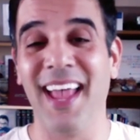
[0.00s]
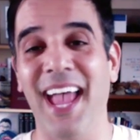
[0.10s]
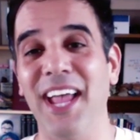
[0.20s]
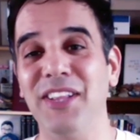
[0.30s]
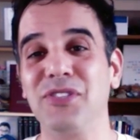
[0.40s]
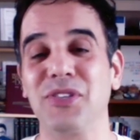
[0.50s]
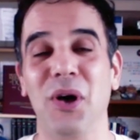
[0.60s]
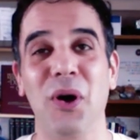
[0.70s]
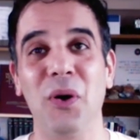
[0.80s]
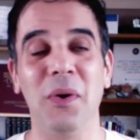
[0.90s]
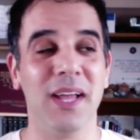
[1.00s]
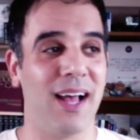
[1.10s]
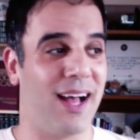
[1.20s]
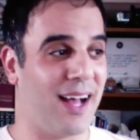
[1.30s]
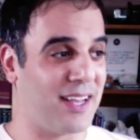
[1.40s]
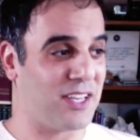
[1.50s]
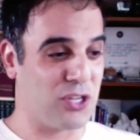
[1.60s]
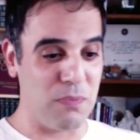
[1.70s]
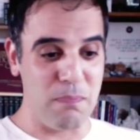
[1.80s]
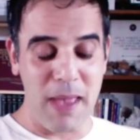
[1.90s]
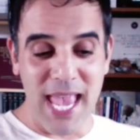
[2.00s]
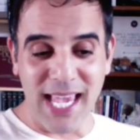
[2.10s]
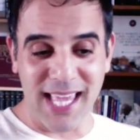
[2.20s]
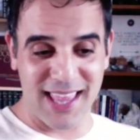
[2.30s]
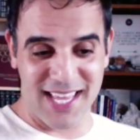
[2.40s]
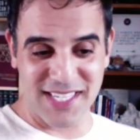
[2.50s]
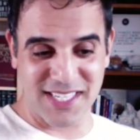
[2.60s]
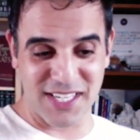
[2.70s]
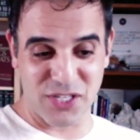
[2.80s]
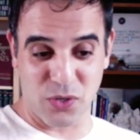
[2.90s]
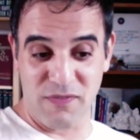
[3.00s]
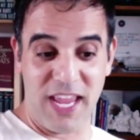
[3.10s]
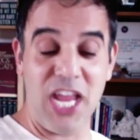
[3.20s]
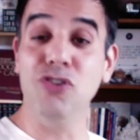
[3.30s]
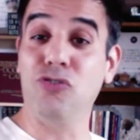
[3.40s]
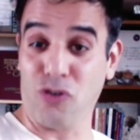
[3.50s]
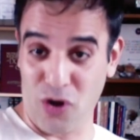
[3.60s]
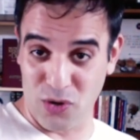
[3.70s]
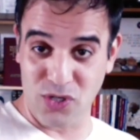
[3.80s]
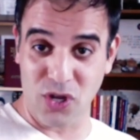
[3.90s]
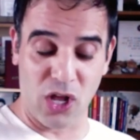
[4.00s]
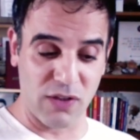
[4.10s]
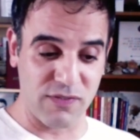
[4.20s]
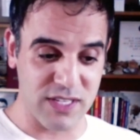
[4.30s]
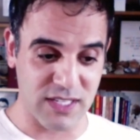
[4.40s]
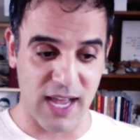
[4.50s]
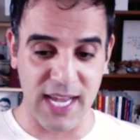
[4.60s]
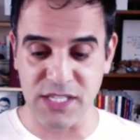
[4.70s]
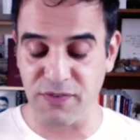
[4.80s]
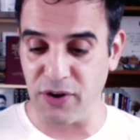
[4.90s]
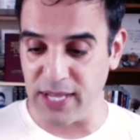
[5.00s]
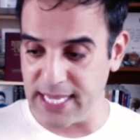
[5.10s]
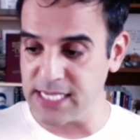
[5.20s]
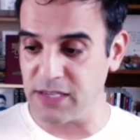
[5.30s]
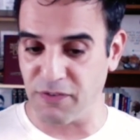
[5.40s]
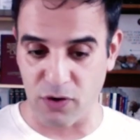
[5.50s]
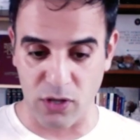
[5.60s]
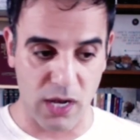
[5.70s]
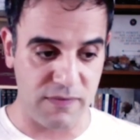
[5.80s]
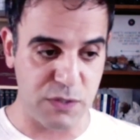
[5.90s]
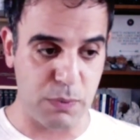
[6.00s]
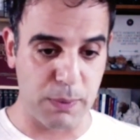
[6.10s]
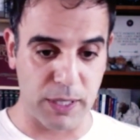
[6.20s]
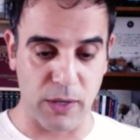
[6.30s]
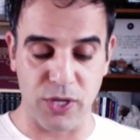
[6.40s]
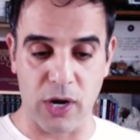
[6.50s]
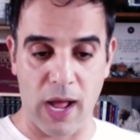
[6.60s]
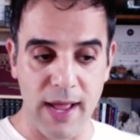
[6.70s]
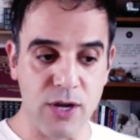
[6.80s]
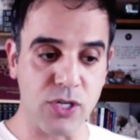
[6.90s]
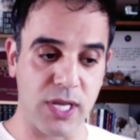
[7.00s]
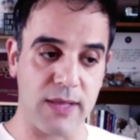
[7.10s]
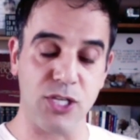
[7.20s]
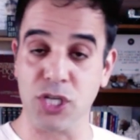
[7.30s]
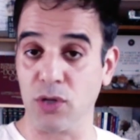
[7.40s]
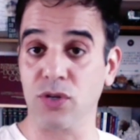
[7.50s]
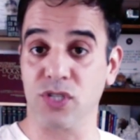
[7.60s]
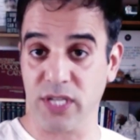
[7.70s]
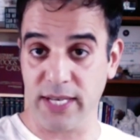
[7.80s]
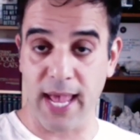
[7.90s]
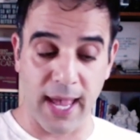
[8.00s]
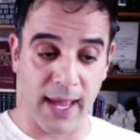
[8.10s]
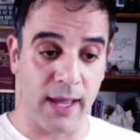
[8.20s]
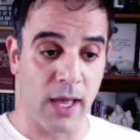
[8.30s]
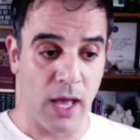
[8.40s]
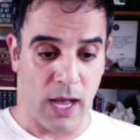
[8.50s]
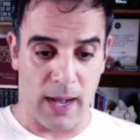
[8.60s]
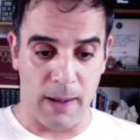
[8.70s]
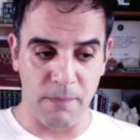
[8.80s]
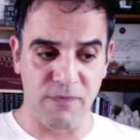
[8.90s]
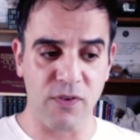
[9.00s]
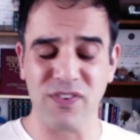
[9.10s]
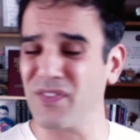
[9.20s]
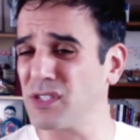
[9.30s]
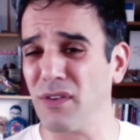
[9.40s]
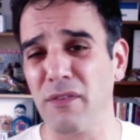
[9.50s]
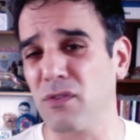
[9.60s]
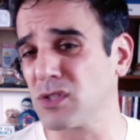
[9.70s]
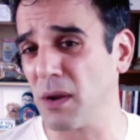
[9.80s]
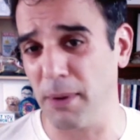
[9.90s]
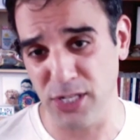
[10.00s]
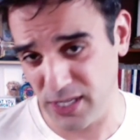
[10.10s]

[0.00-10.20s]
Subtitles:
And so to make this sort of intro to all of this science very easy for a lot of these people out there, I understand that shelters today, first of all, everyone's on a budget.